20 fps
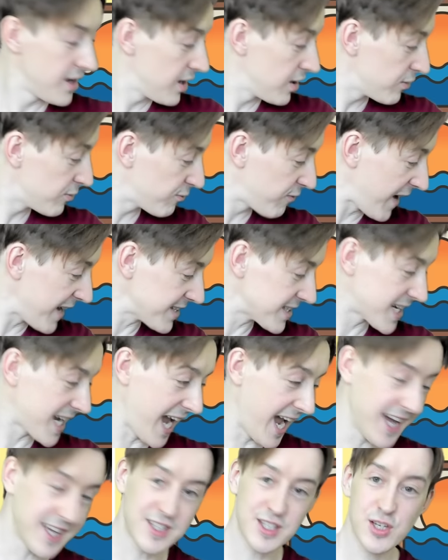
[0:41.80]
Fat
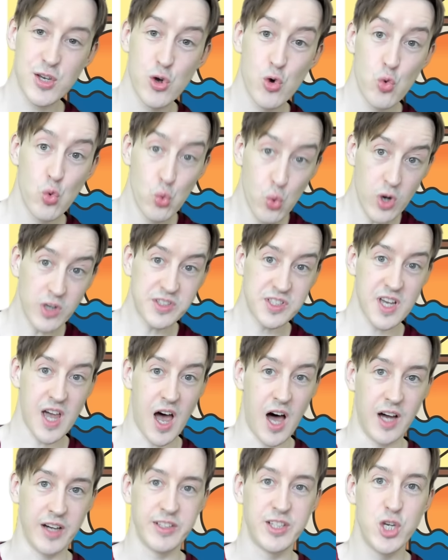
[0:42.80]
Cat, what
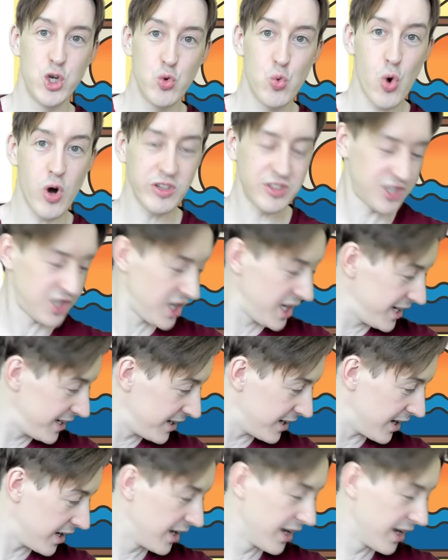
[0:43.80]
are you watching?